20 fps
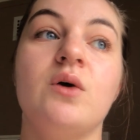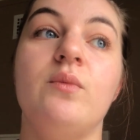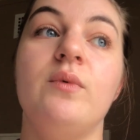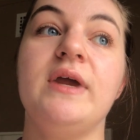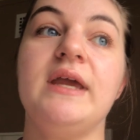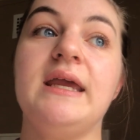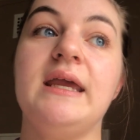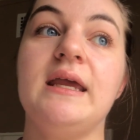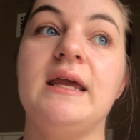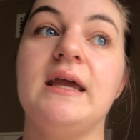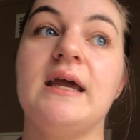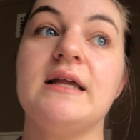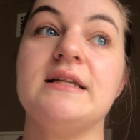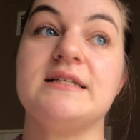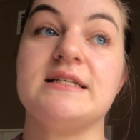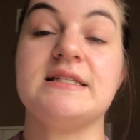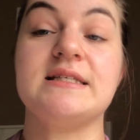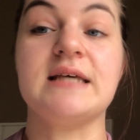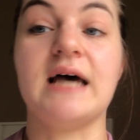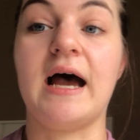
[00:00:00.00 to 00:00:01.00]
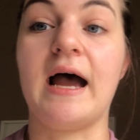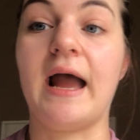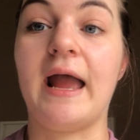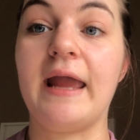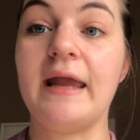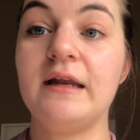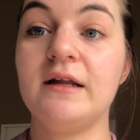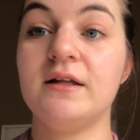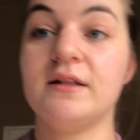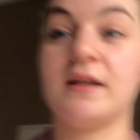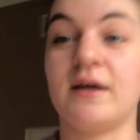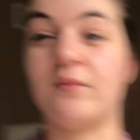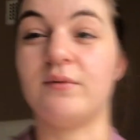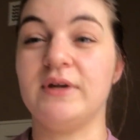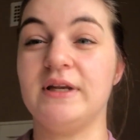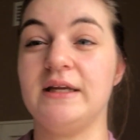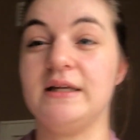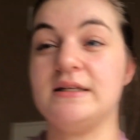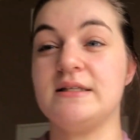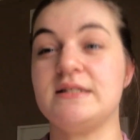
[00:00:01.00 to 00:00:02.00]
We decide that
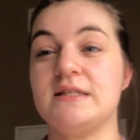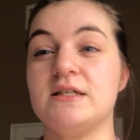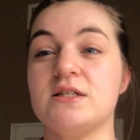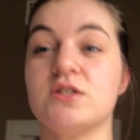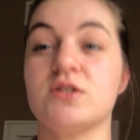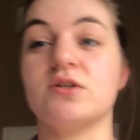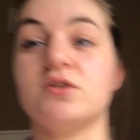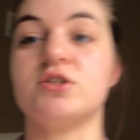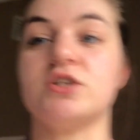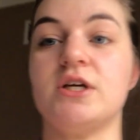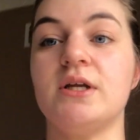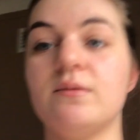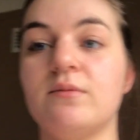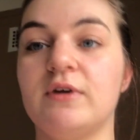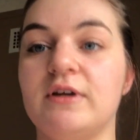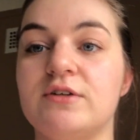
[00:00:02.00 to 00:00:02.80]
we need to see a surgeon.